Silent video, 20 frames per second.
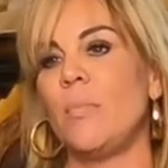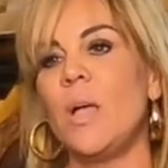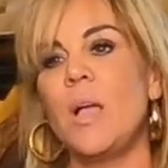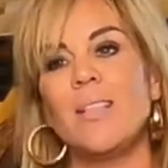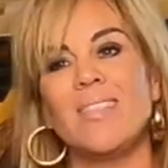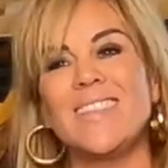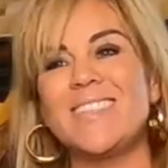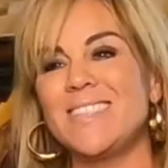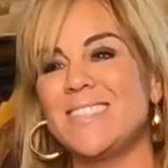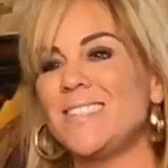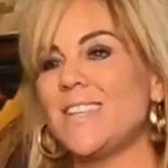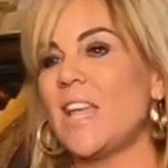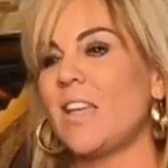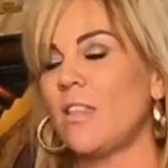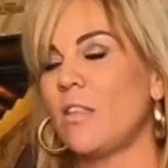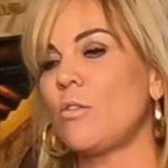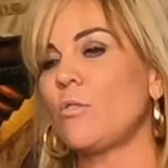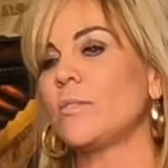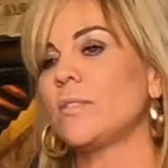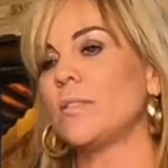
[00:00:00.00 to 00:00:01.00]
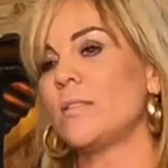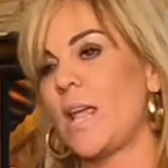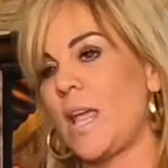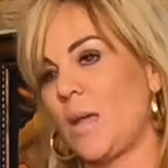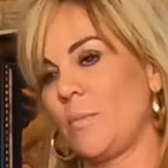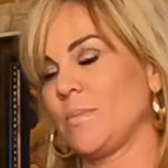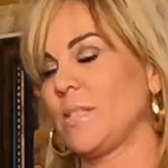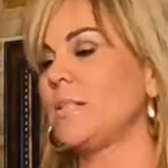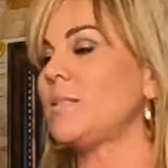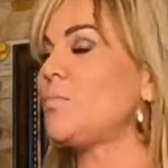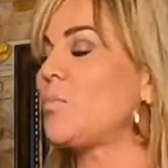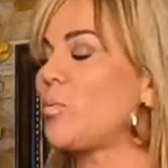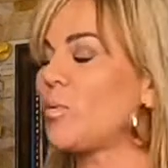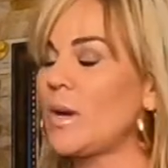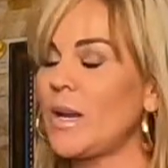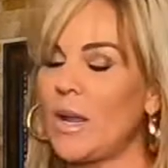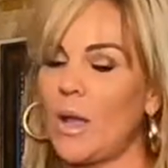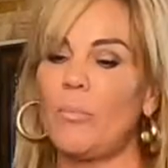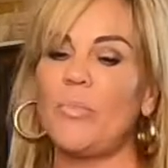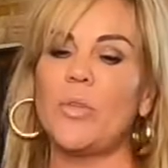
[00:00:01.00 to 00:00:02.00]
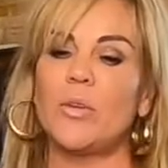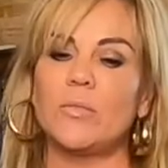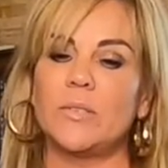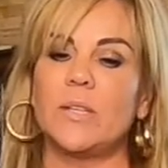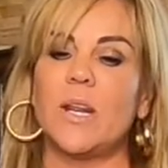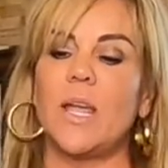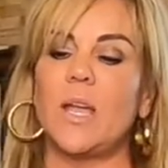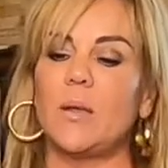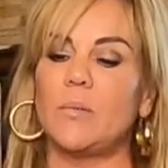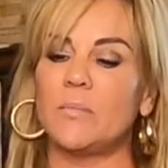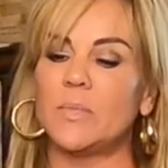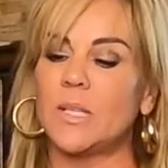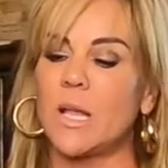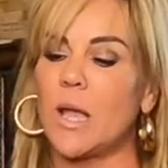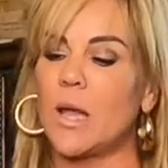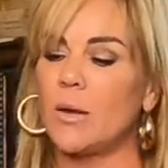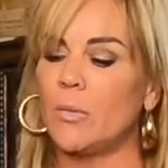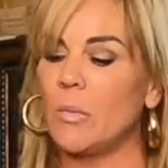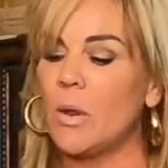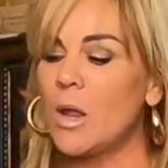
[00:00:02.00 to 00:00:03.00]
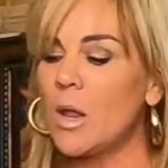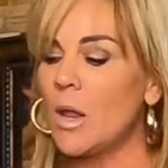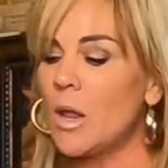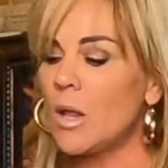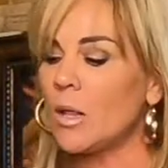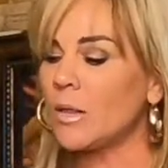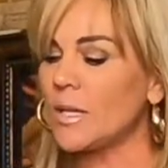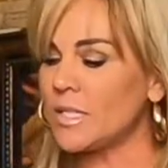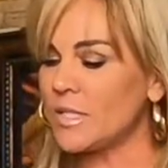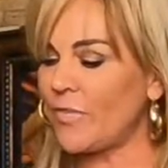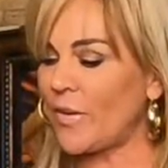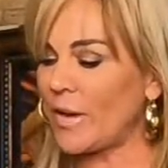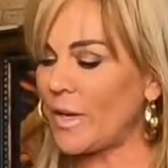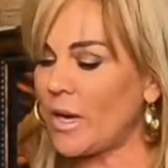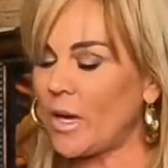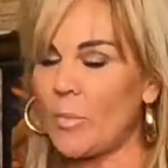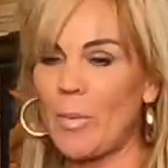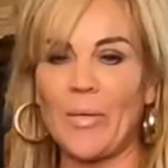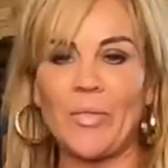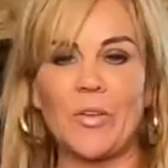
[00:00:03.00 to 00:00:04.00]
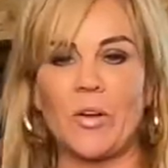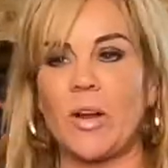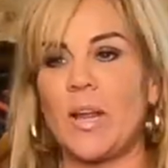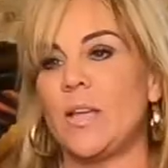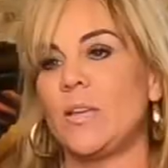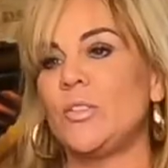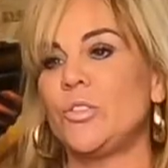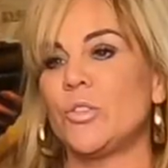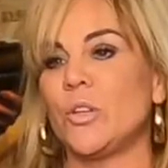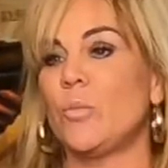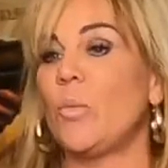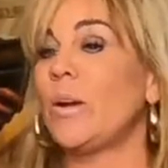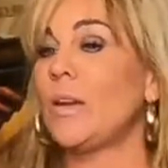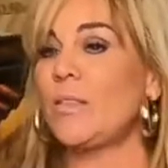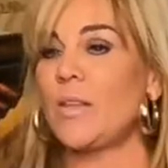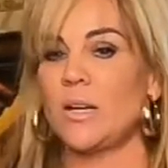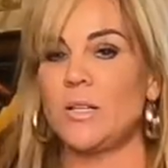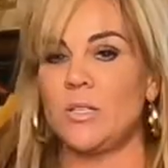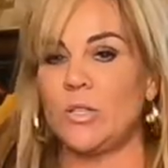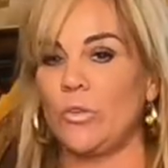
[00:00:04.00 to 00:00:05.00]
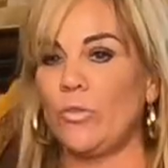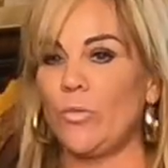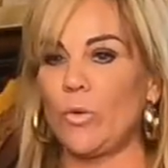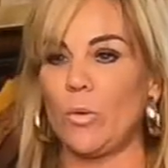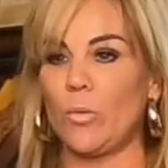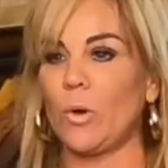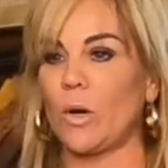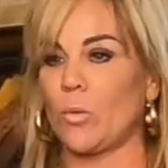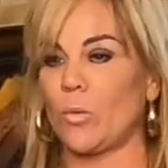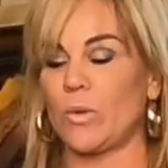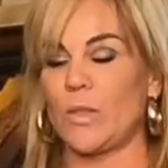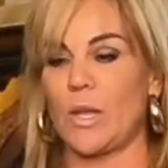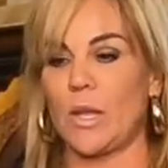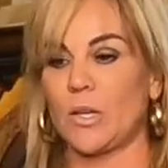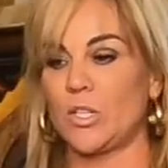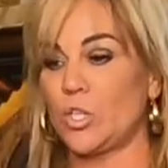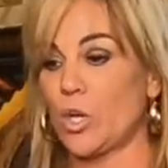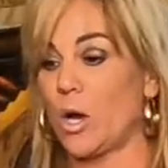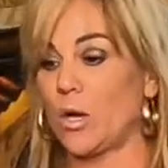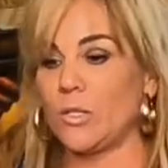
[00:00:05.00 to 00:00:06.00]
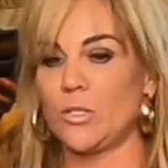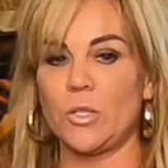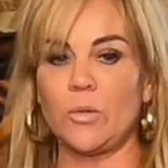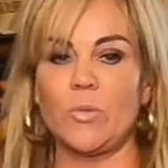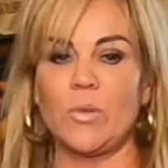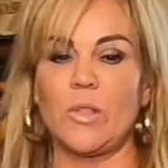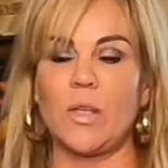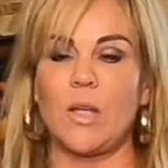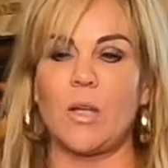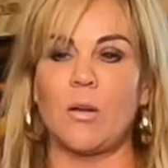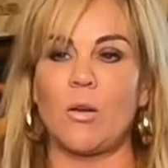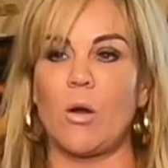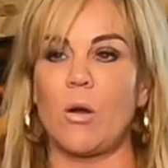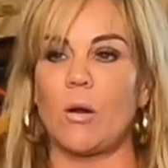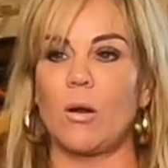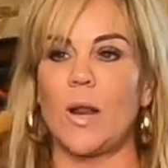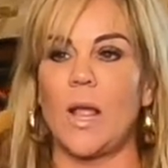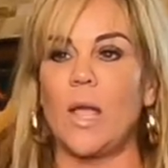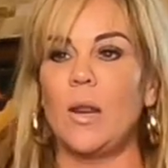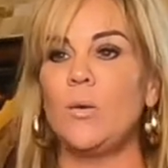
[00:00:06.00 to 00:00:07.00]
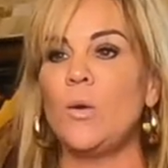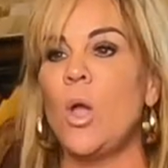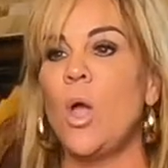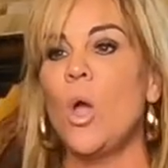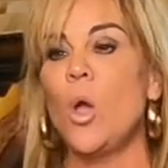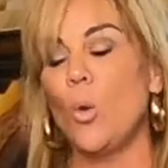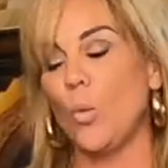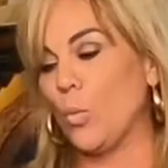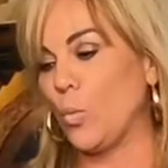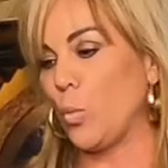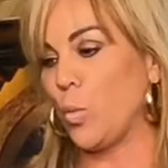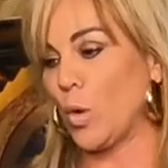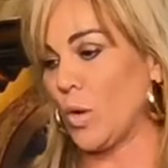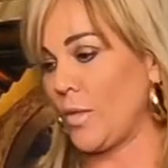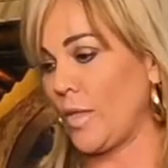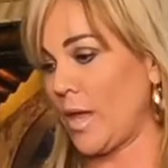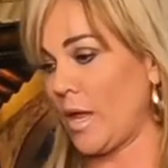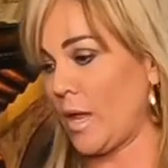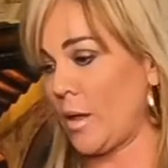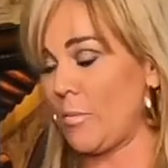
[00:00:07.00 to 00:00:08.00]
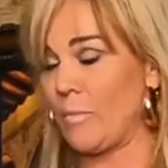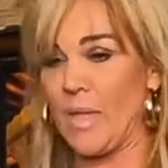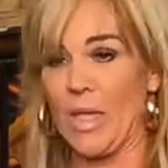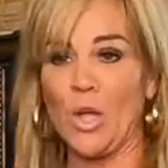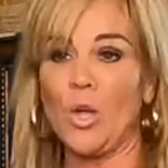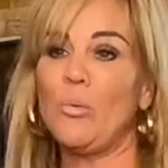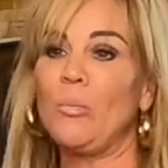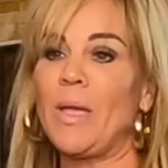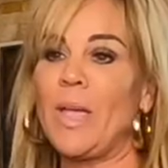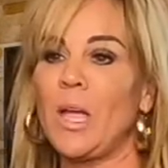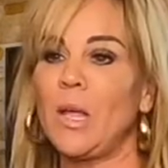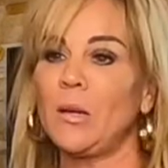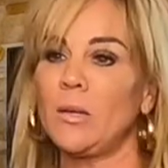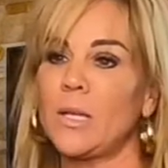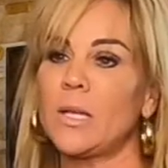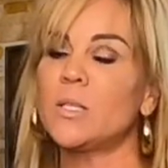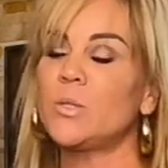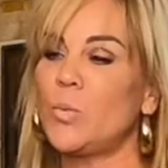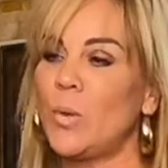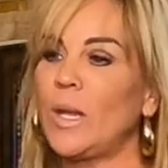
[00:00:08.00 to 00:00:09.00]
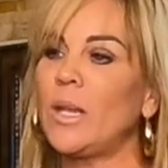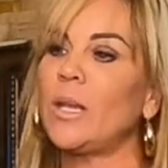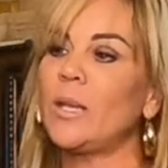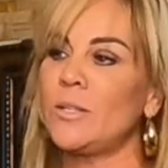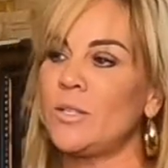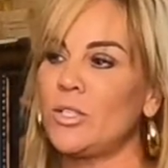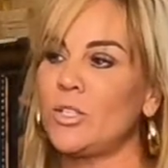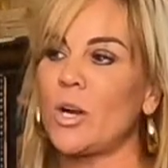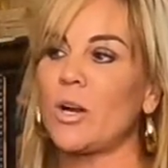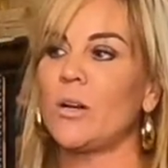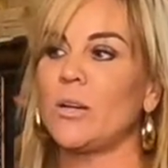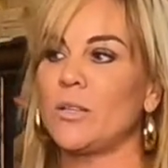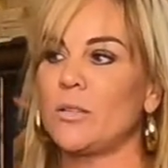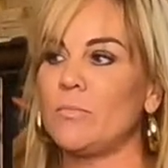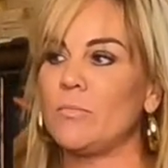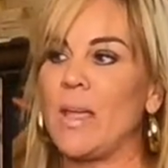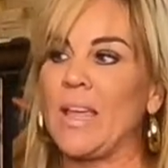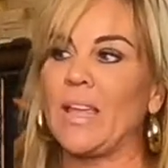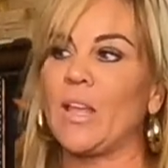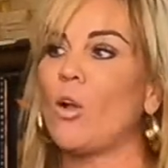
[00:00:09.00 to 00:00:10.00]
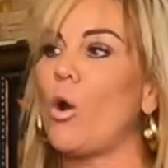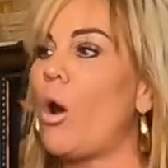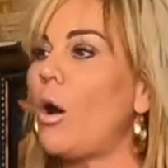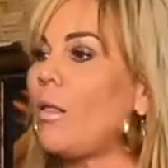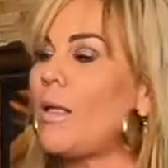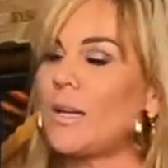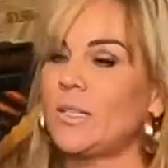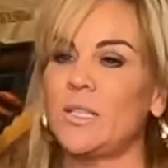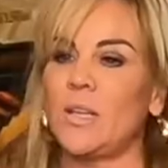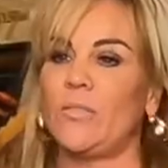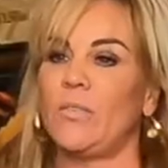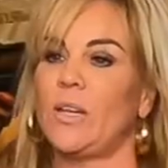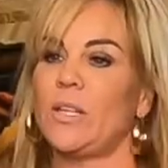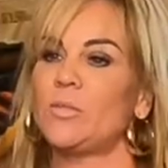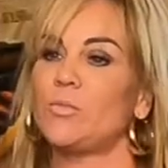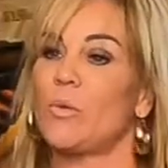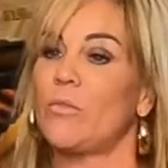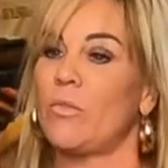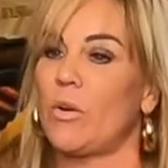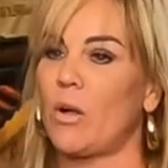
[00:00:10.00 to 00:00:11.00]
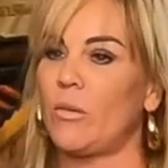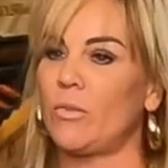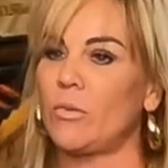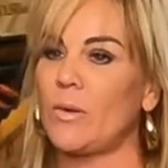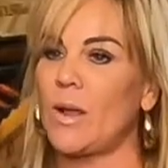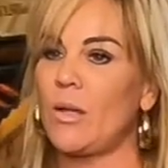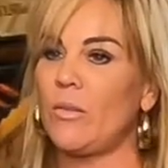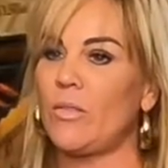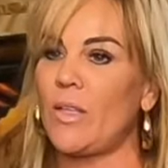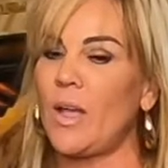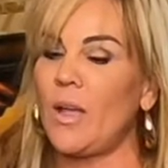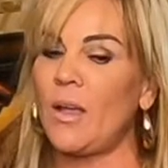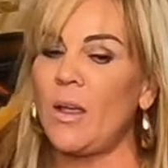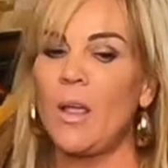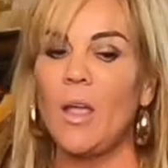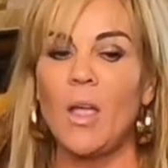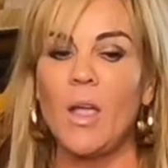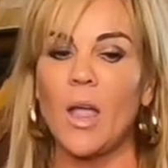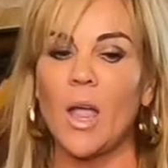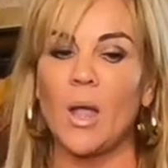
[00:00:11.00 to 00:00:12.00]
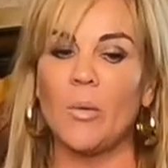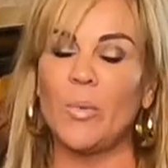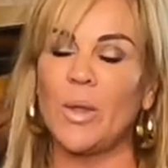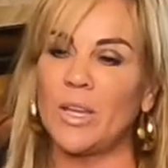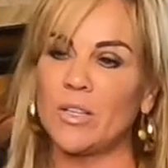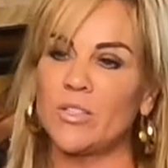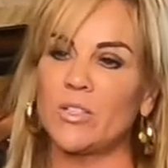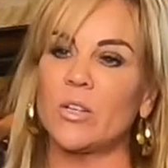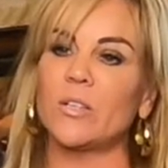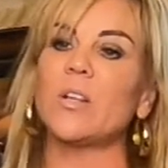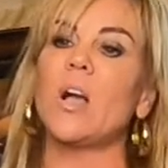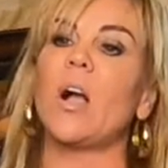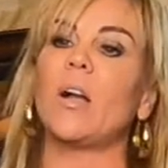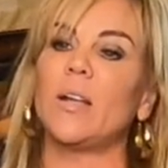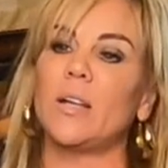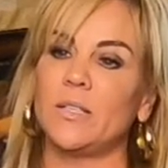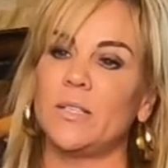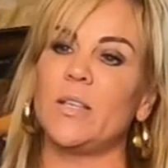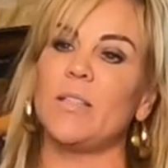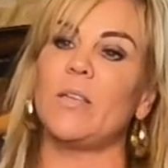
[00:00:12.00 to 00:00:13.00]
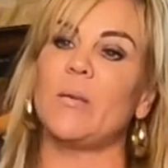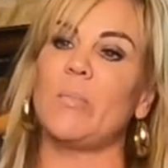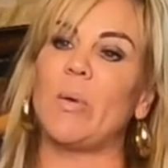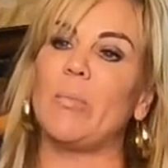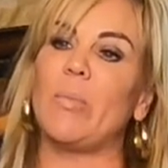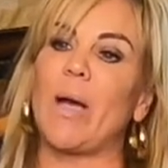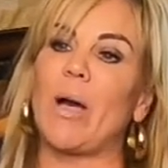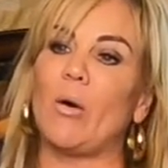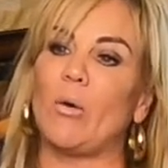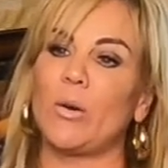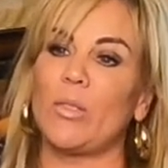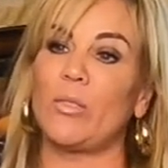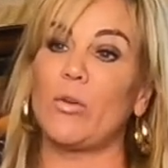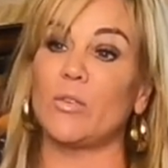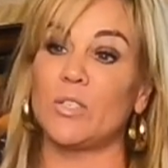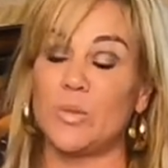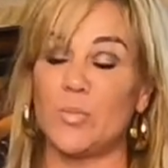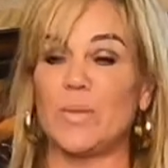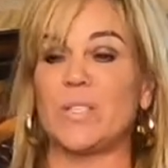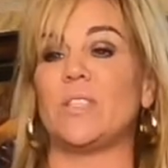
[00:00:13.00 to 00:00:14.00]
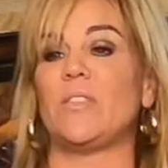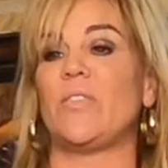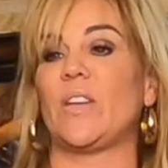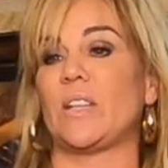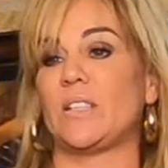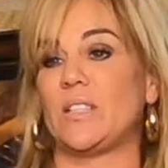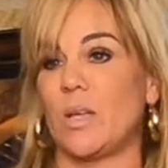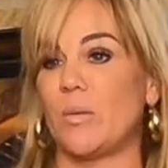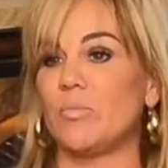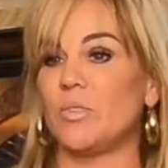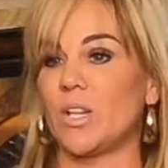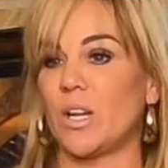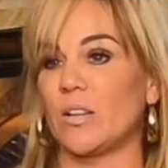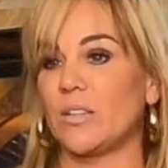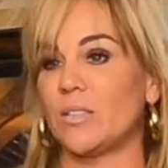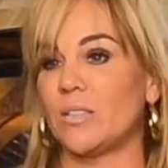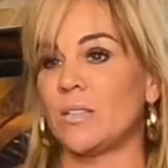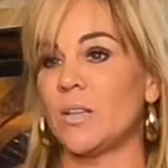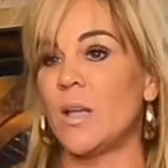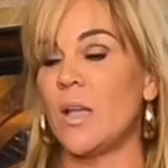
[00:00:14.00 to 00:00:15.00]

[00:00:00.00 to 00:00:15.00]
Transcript: Let's say those names, let's bring up those names and let's find out about their history. What did they do for work? Were they a doctor? Were they an RN? Were they a mailman? Because we can start making all activities revolve around that, and we can start talking to them about those specific subjects.